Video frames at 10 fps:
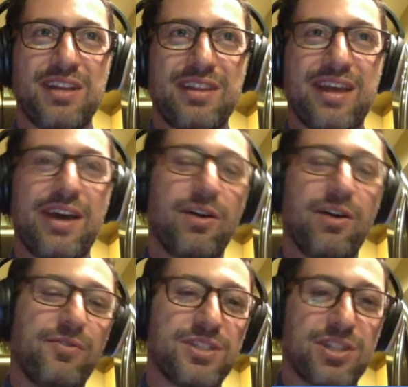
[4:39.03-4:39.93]
the
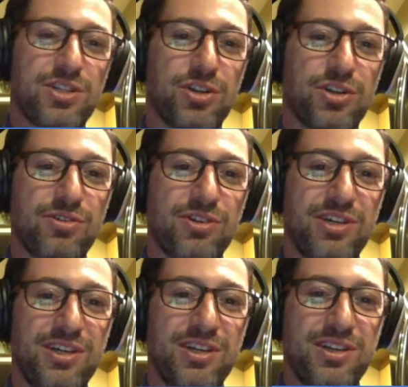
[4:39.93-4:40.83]
helpfulness of the journal
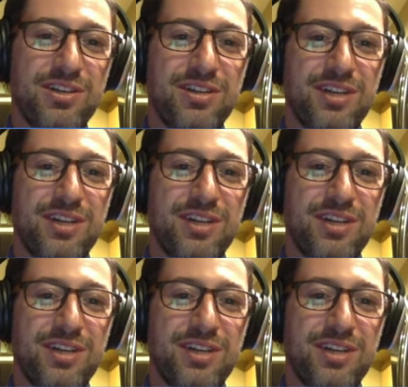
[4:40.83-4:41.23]
in